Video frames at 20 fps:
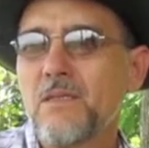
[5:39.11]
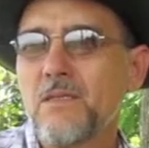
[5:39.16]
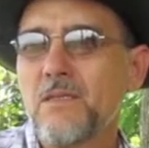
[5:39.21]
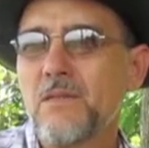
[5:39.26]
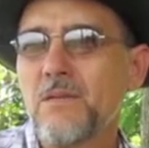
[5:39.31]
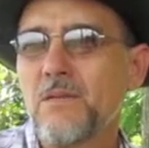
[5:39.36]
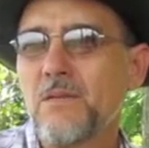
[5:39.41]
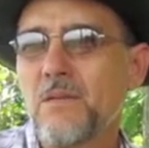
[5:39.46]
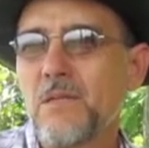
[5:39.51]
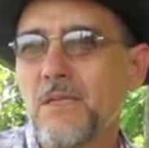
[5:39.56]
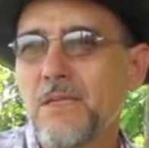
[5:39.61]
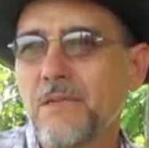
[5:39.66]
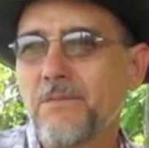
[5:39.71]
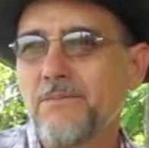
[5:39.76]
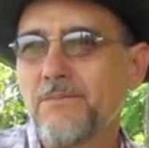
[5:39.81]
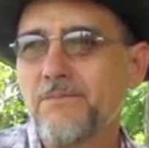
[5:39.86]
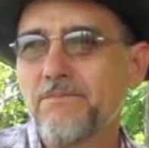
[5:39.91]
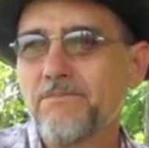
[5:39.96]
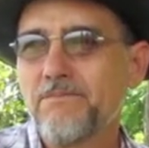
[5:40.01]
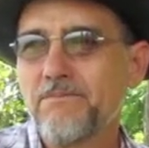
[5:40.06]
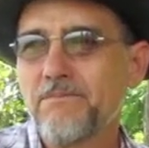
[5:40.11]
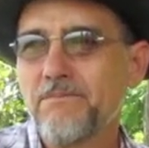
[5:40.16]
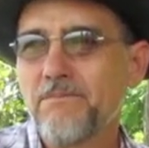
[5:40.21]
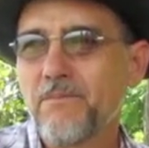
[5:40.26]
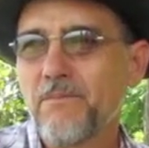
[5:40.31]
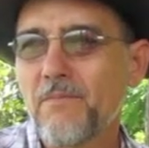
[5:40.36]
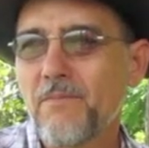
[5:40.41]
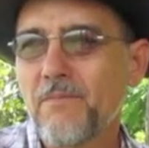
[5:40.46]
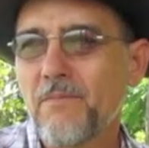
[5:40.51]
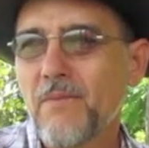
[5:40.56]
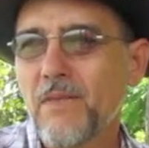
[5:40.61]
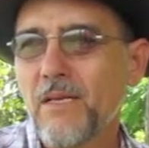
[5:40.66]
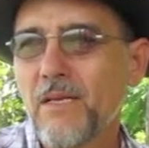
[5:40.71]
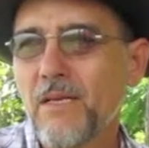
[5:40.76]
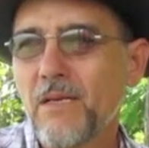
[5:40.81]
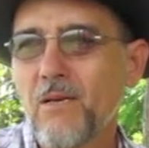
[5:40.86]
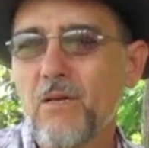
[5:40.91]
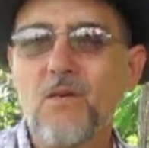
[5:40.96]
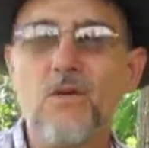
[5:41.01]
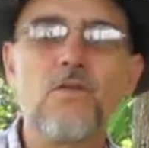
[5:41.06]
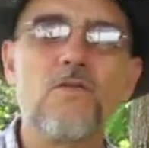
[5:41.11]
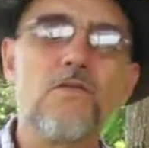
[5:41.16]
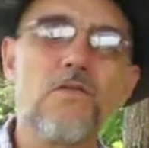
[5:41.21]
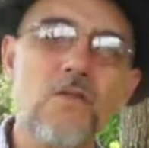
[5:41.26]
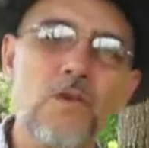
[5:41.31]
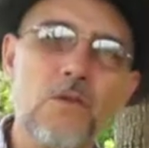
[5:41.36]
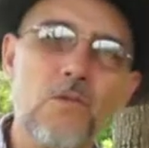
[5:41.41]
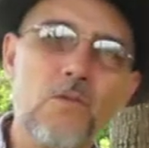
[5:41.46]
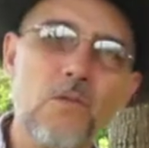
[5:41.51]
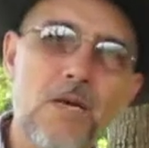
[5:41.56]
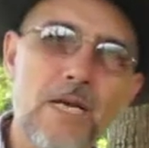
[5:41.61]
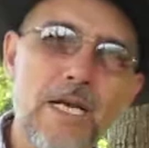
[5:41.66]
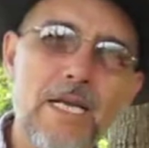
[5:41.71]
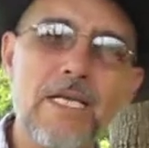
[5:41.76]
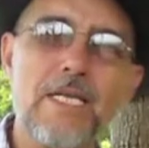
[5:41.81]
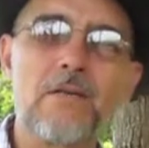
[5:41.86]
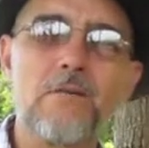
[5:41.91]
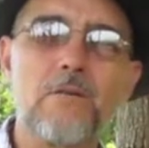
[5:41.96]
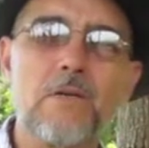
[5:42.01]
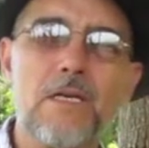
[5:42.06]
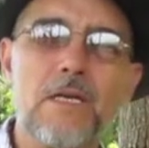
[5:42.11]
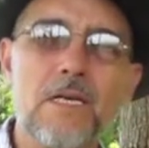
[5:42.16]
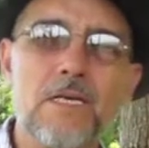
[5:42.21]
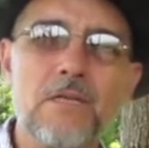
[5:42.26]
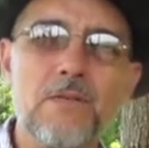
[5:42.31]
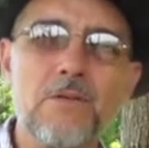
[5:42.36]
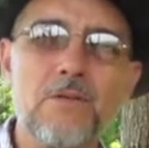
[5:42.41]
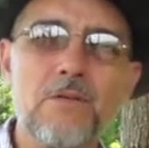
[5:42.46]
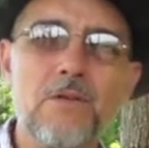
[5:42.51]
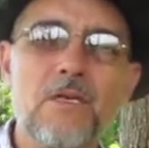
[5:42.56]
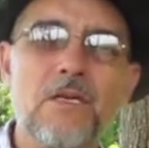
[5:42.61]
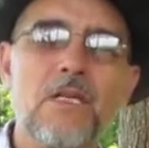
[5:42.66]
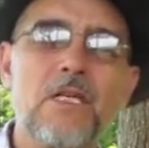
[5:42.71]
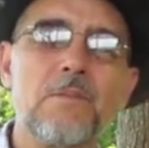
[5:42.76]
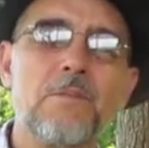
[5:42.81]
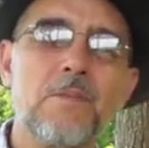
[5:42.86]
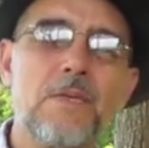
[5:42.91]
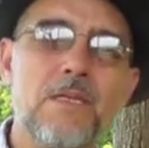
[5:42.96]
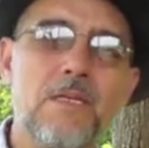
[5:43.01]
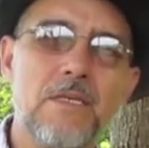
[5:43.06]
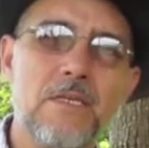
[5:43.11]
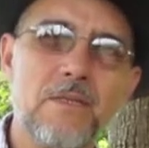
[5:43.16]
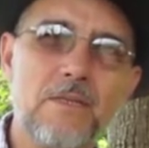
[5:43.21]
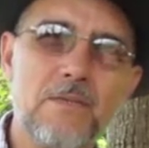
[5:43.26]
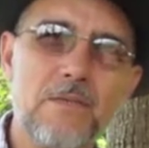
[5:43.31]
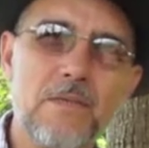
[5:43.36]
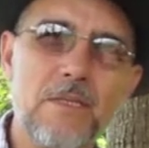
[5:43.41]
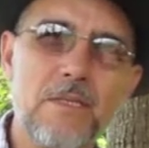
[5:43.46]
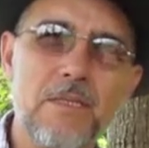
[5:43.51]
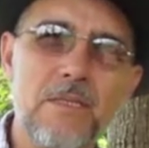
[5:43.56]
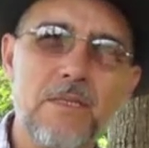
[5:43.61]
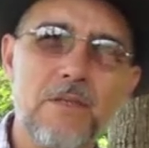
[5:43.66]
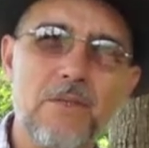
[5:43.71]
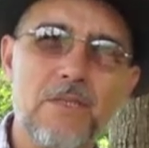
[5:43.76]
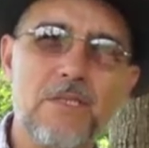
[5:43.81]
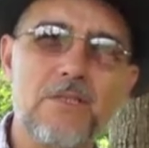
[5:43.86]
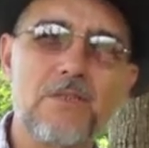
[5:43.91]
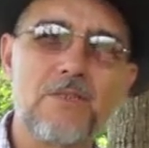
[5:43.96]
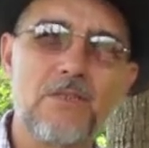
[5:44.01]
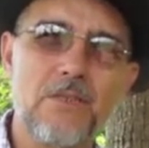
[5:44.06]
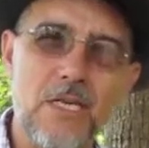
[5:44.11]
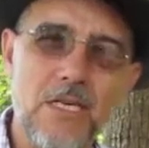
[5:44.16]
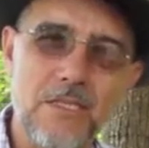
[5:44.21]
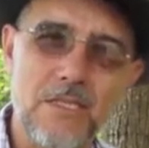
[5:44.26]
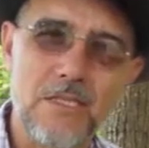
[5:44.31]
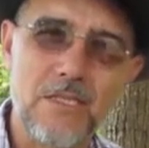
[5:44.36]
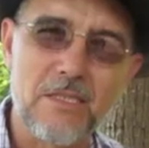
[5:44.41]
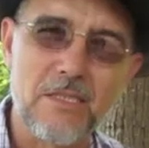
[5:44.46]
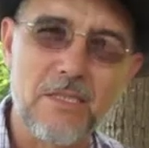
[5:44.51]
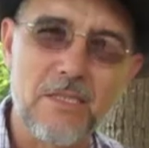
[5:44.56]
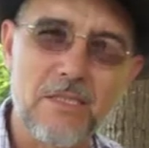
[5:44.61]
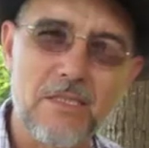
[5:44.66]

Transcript: to um, look for a way in where I could help with the reconstruction,